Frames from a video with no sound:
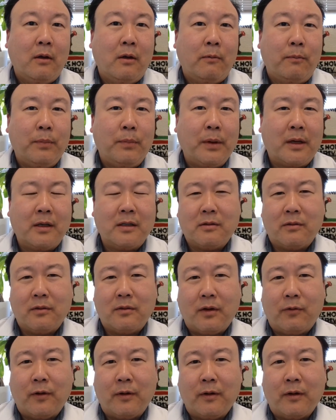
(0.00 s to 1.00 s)
Because of
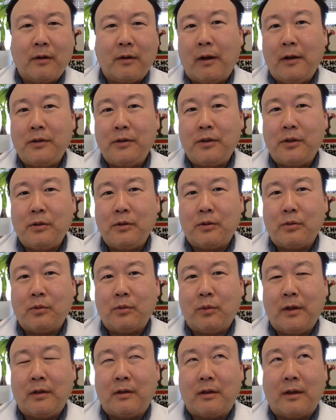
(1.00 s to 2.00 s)
different issues
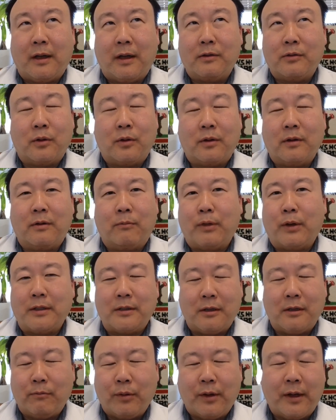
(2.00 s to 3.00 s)
with like sort of the
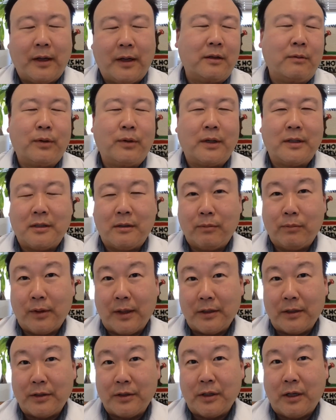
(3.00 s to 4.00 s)
breast
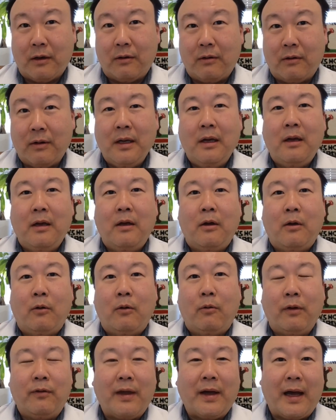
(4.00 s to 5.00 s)
implant shell,
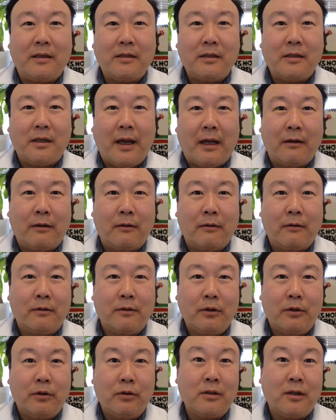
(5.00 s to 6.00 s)
we've actually had to
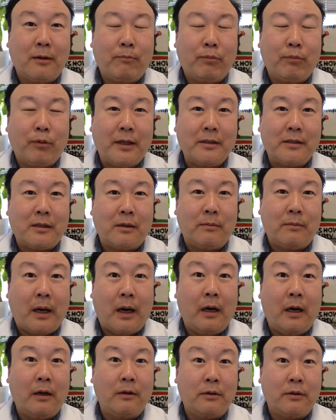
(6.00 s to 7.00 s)
usually place them
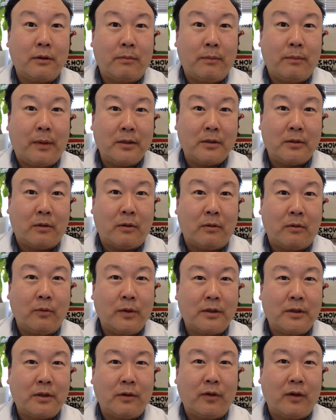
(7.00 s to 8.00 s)
under the muscle,
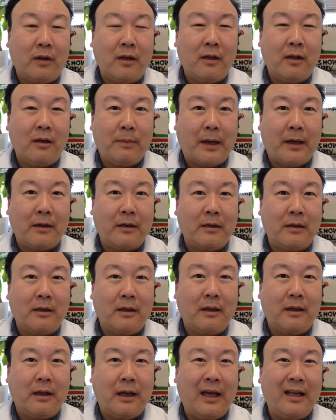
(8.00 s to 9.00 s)
which if you think about it,
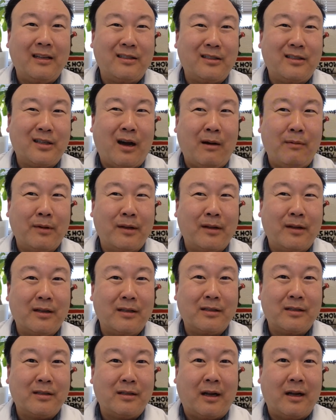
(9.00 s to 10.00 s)

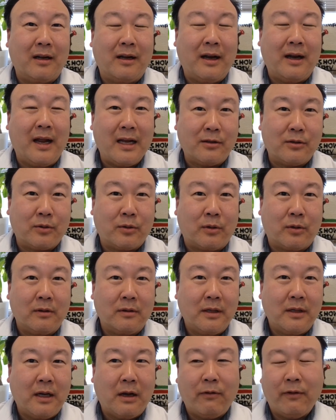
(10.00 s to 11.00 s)
anatomically is not natural.
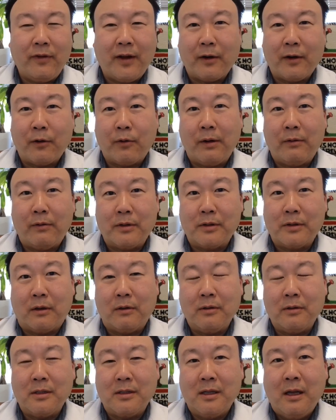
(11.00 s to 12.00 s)
Now we've had great
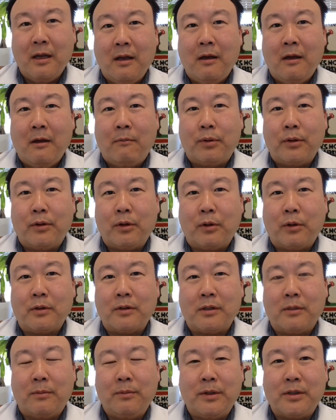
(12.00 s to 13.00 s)
results, but there were
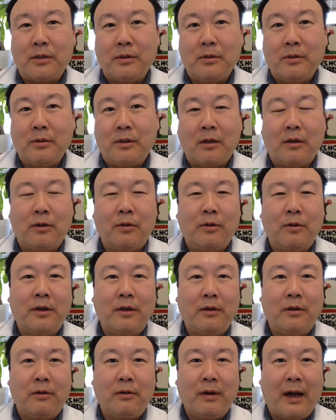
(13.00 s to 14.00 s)
some issues,
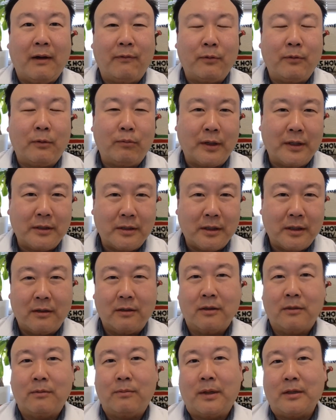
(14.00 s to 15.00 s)
including you have to place it
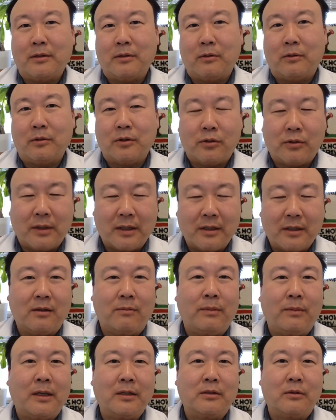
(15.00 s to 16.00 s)
under the muscle, stretch
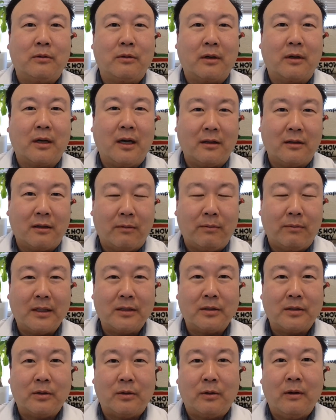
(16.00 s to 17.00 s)
the muscle, cut the
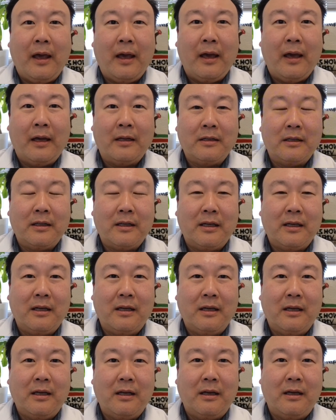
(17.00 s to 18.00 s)
muscle, and
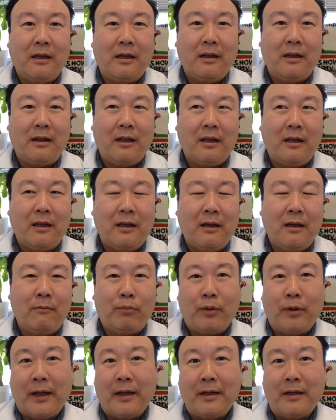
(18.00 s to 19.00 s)
the
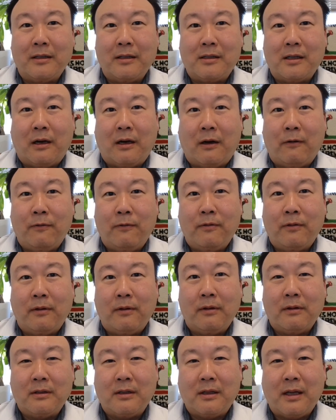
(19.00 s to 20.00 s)
implant itself
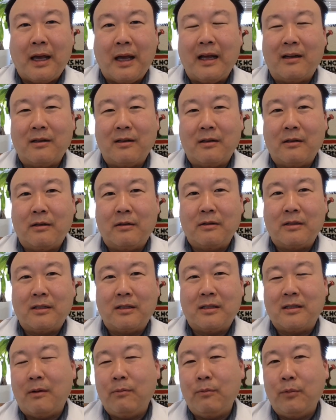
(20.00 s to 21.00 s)
had
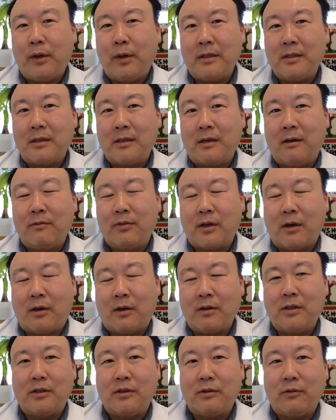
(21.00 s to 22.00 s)
some risk of
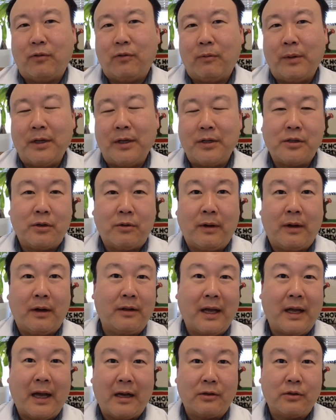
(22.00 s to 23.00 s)
scar tissue formation around
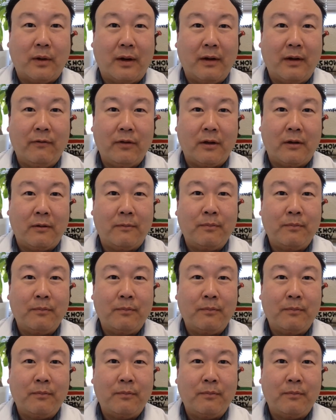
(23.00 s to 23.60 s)
the actual envelope.